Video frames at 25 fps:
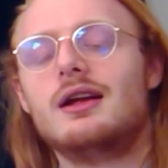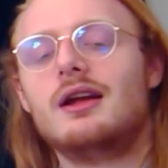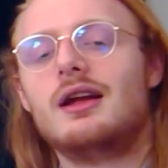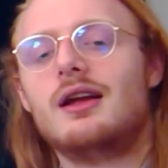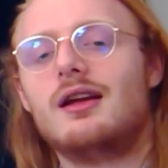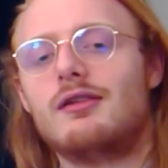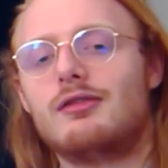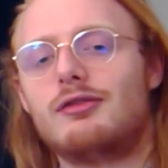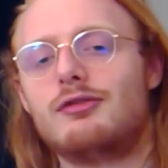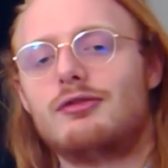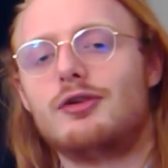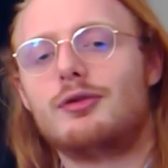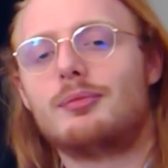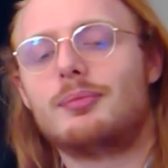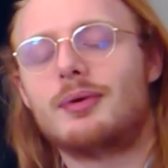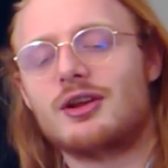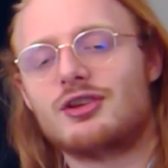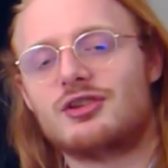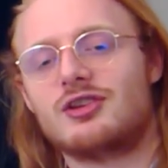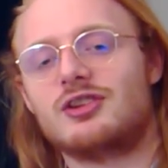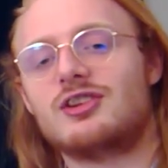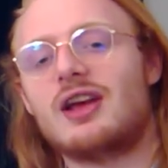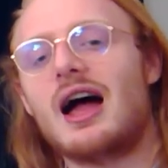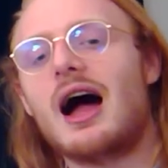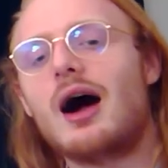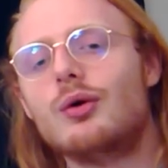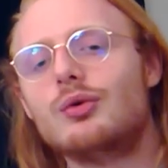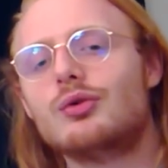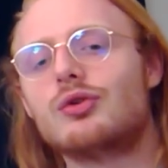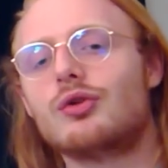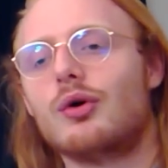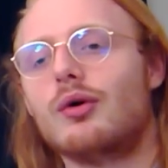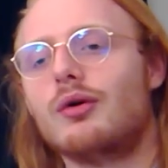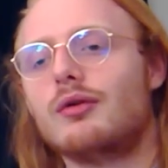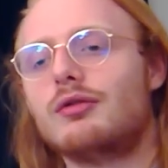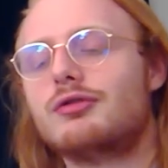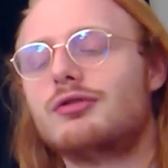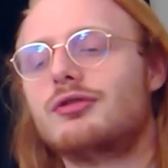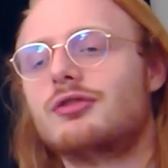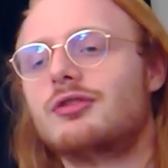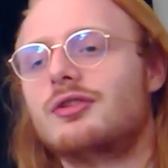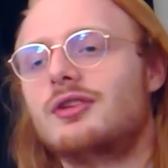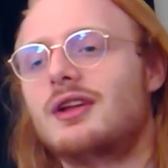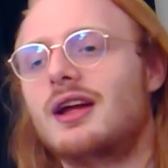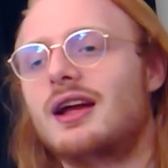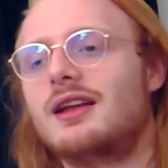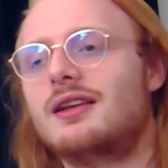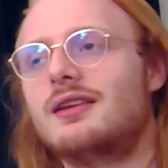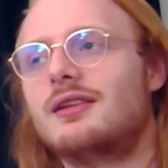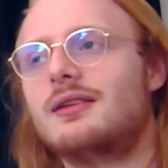If you pronounce it as Oudhof,
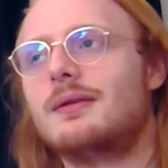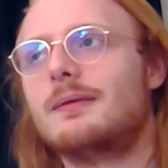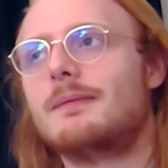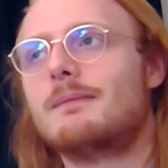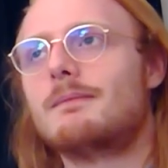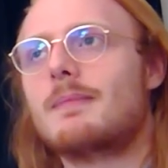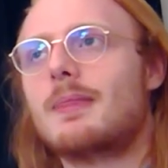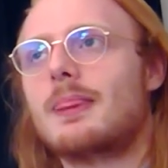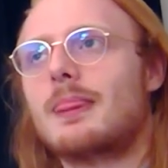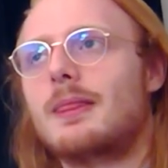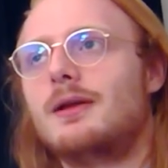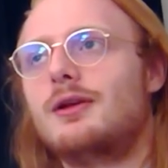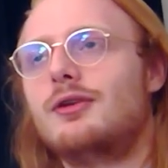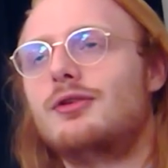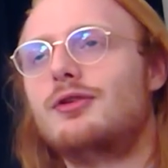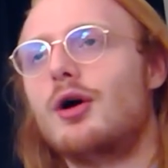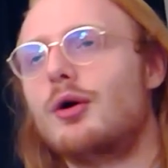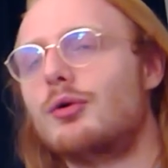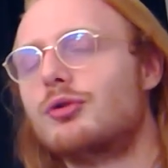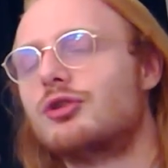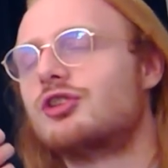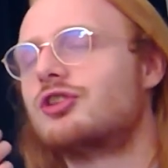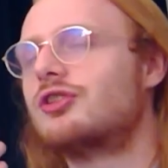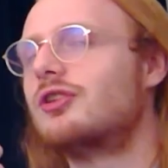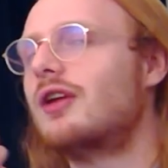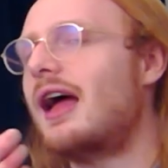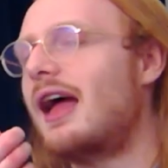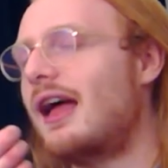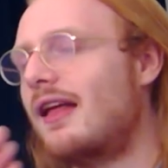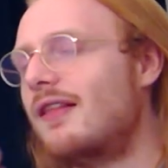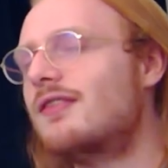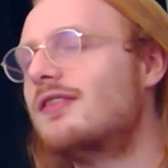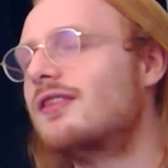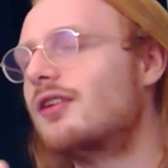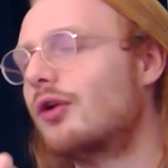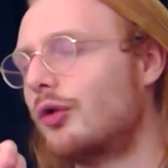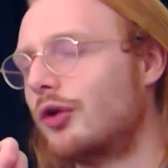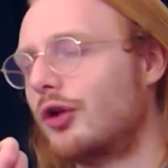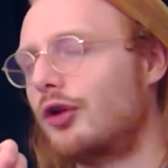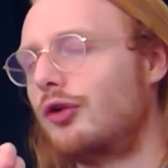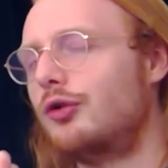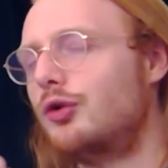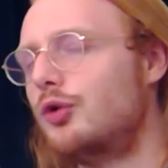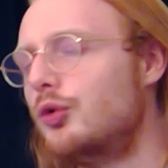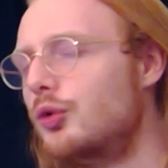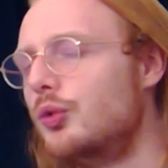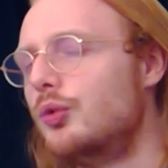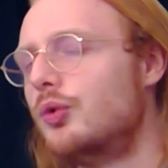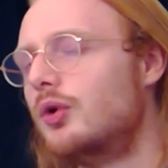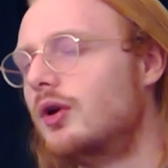then you don't end on an
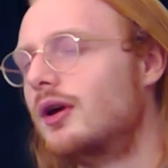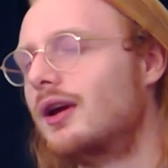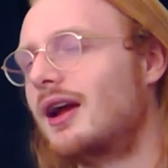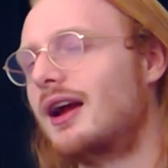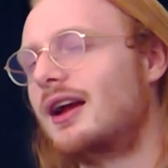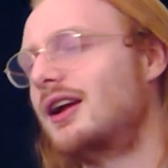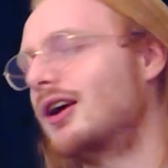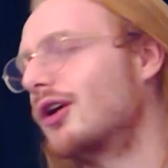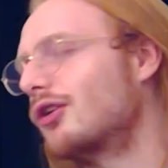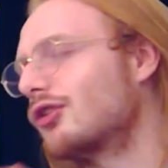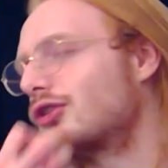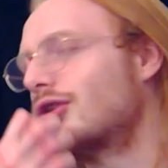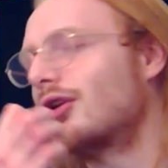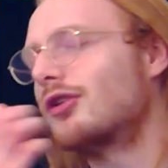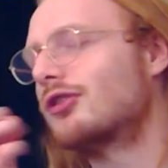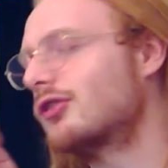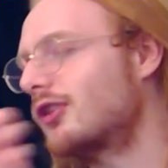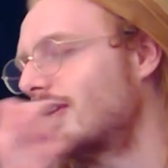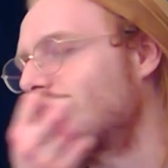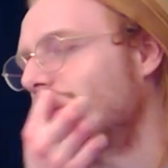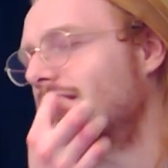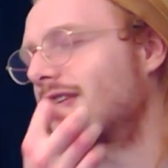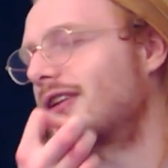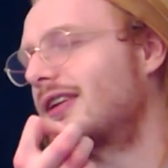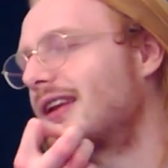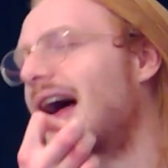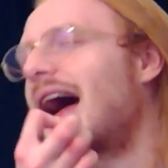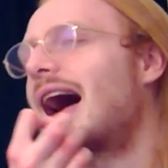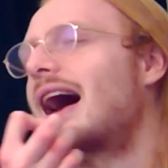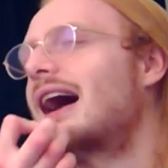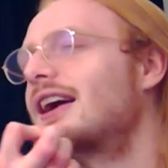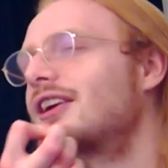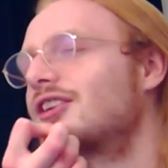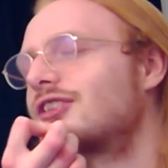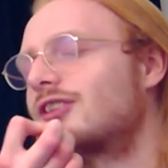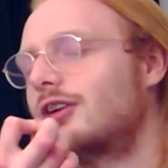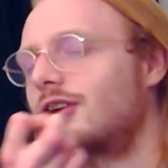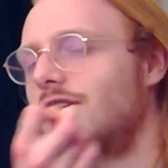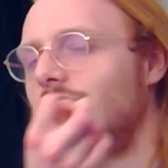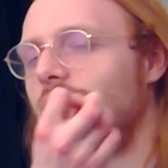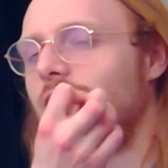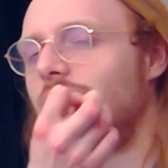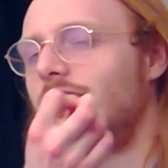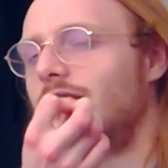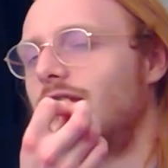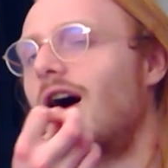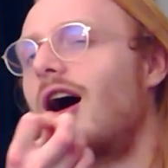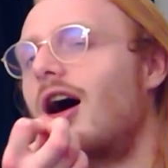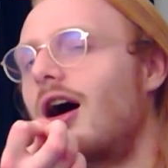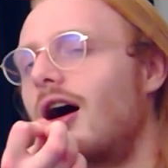U. You also start on an A, you start on
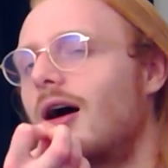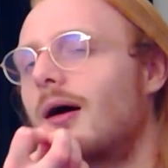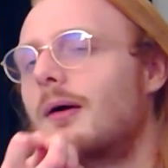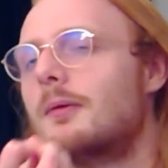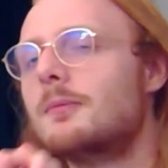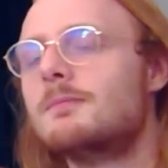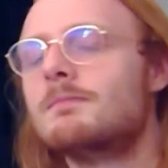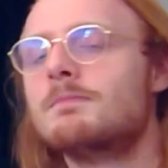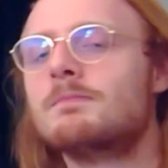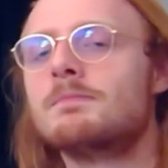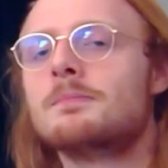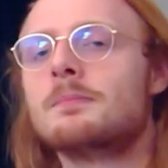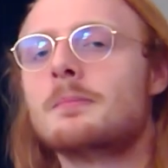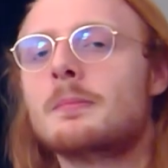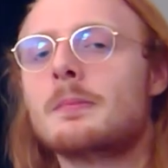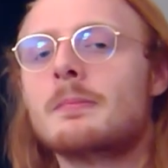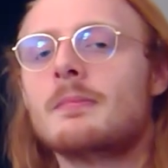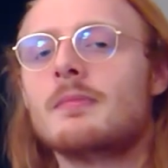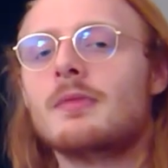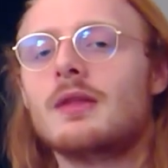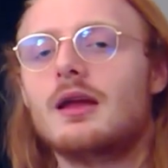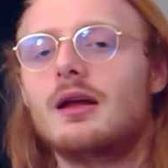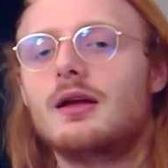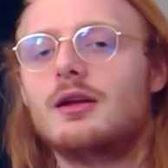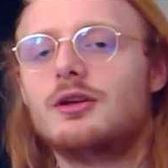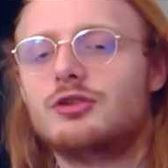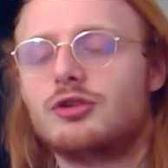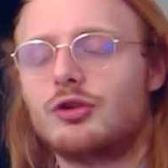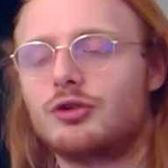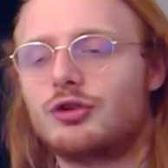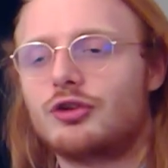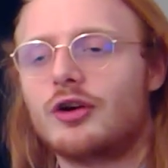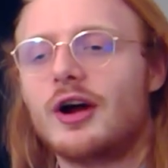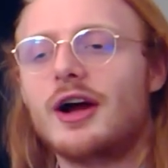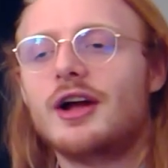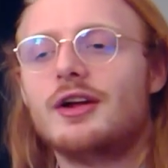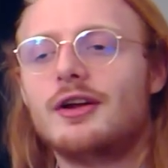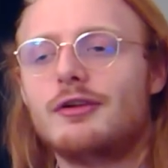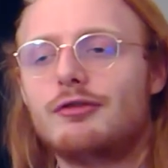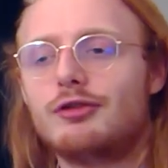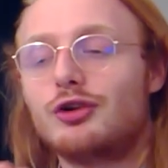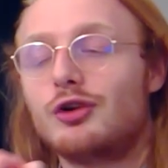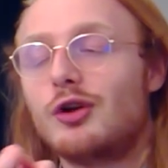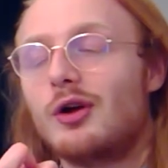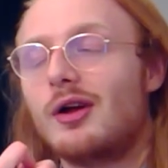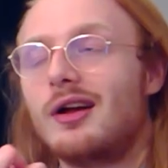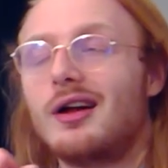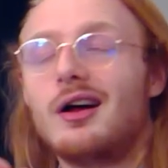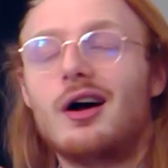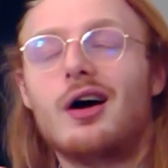an A. So try, if you
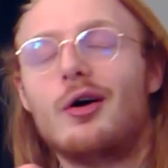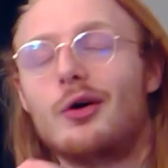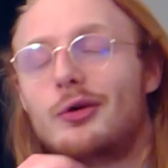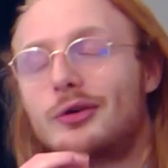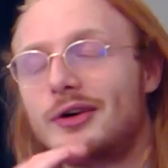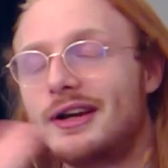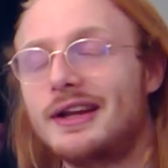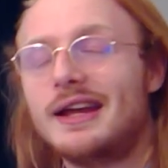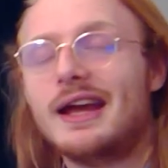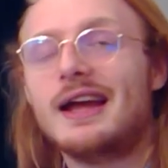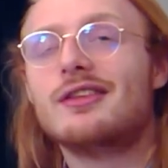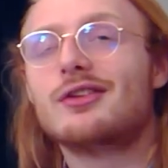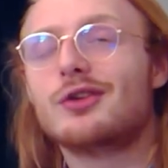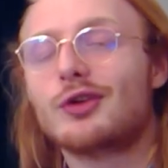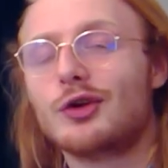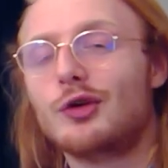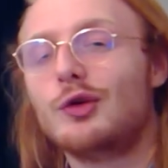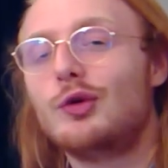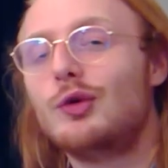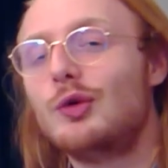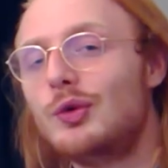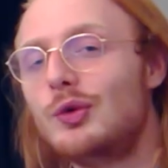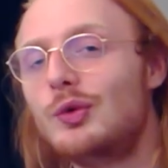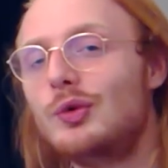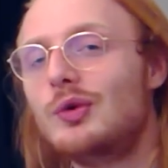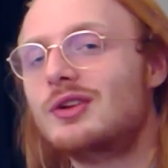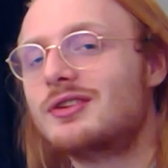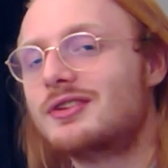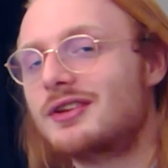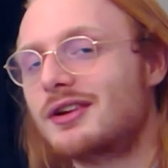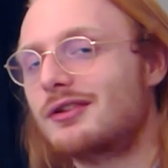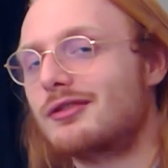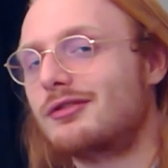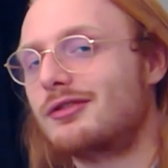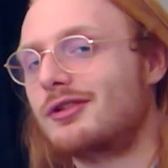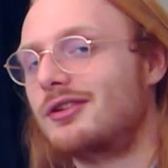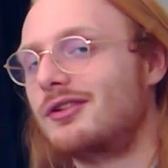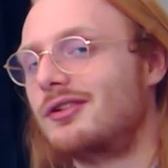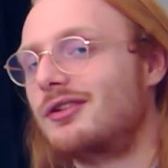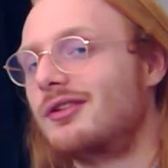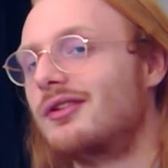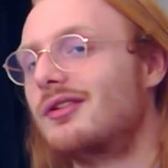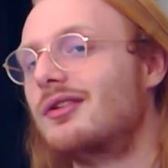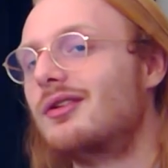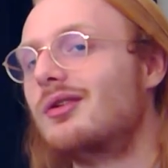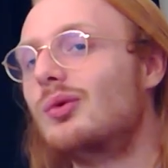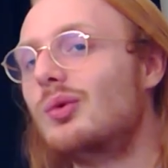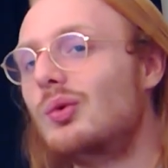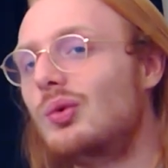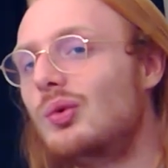already end on an U instead of an
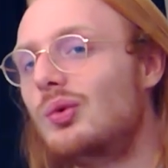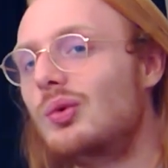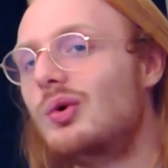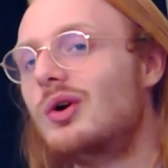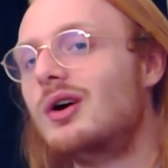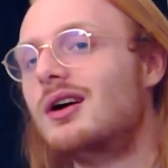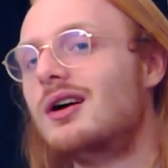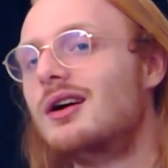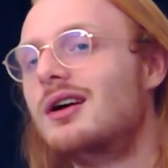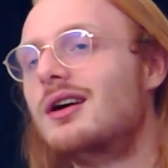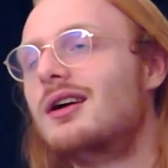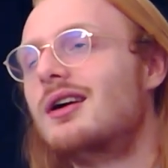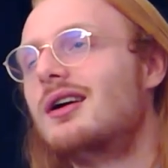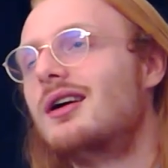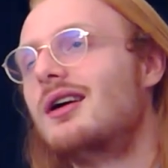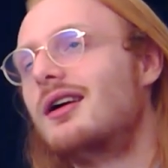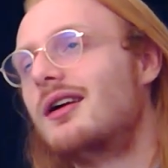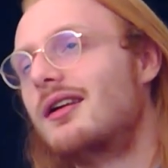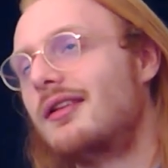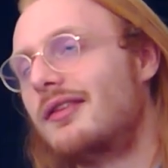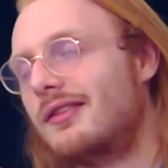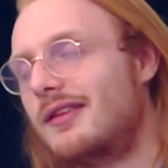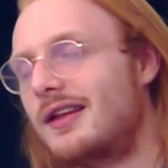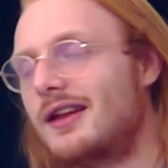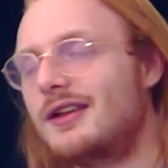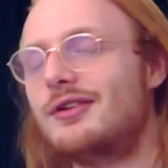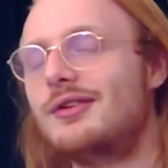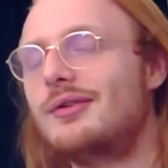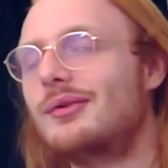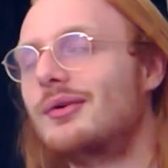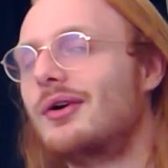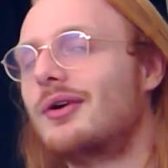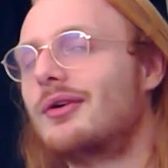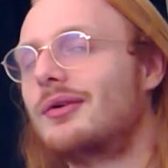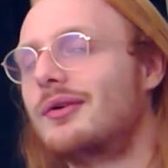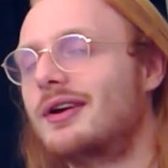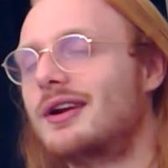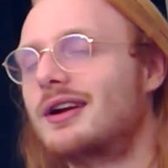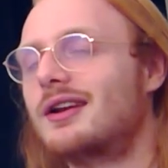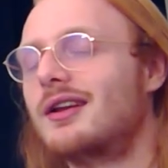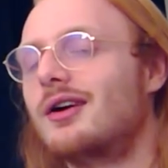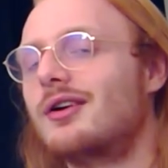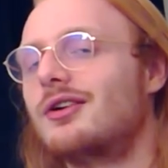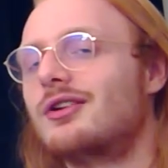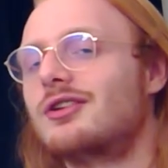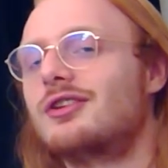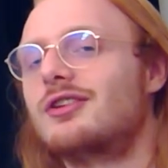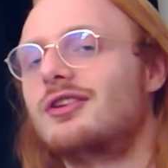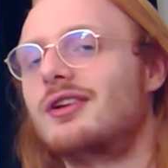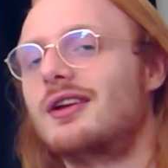U, then you already
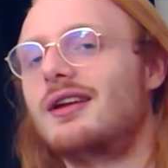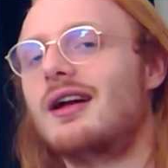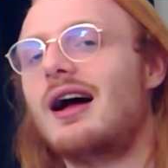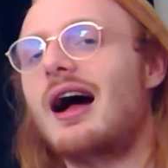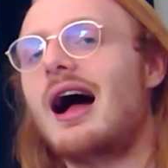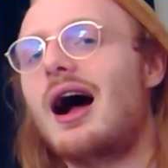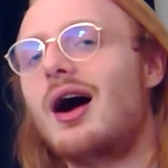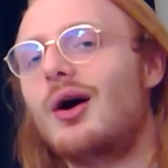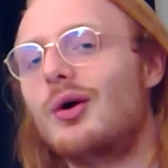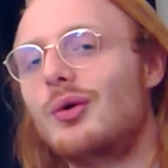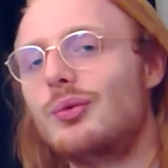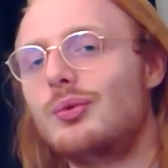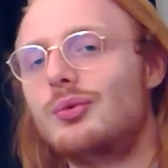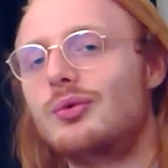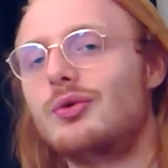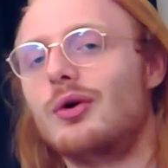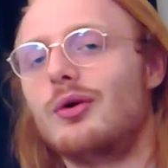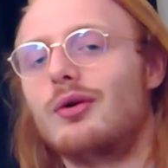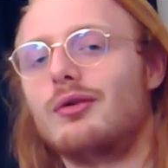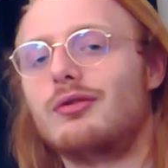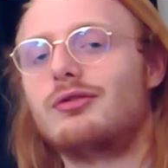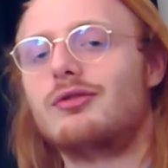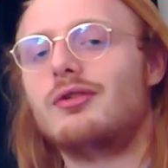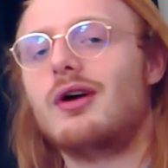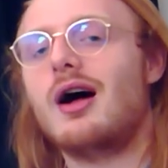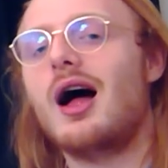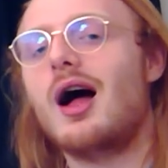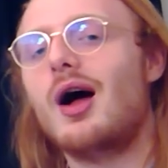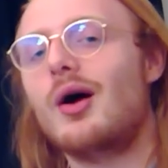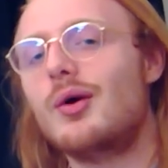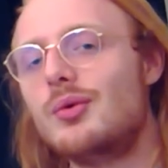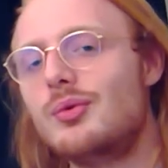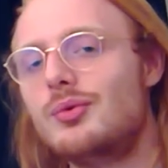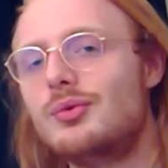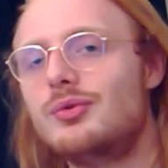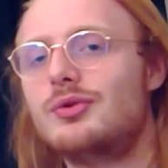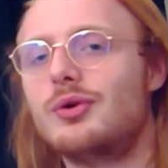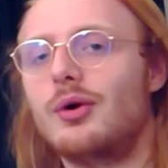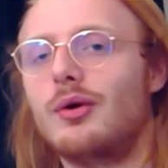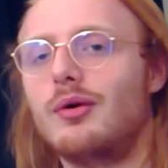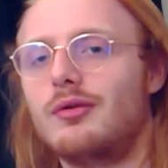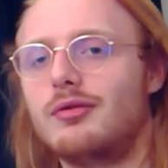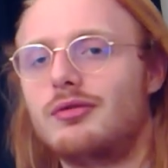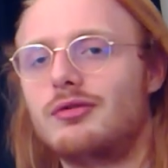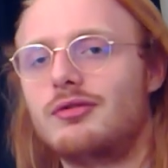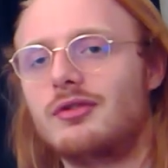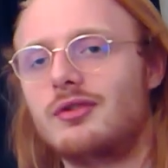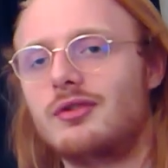close. You say Oudhof, Oudhof.